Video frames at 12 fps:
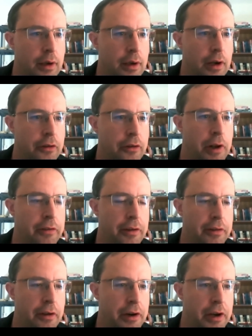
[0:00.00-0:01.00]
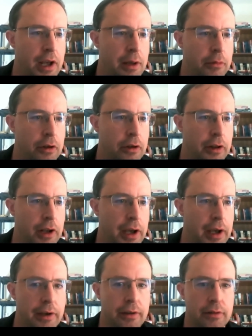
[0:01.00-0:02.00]
a 2600 game looked
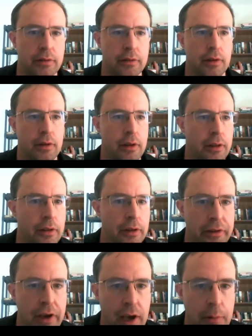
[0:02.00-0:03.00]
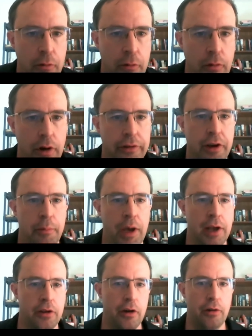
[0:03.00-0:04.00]
like. This game was
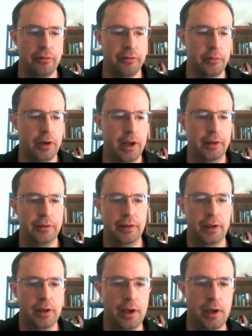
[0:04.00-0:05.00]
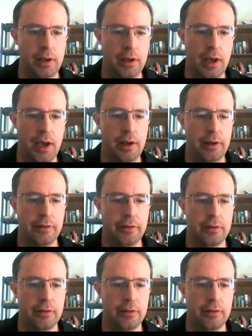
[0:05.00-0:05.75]
Commando from 1988.